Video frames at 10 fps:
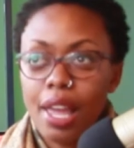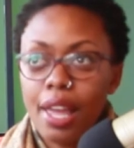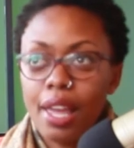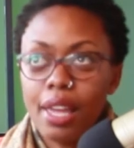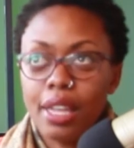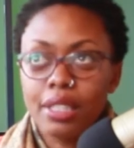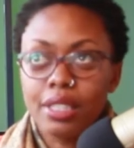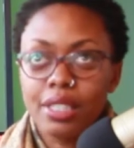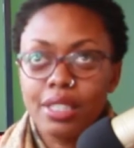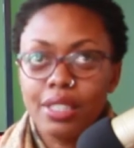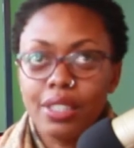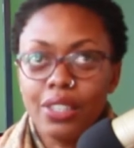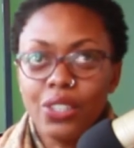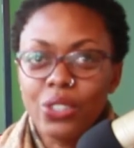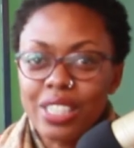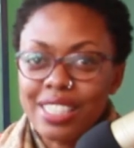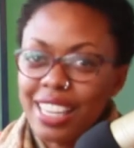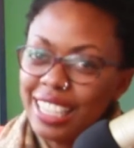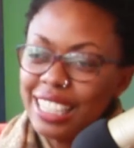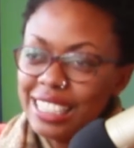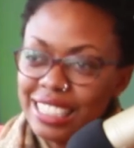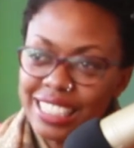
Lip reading: And, just like,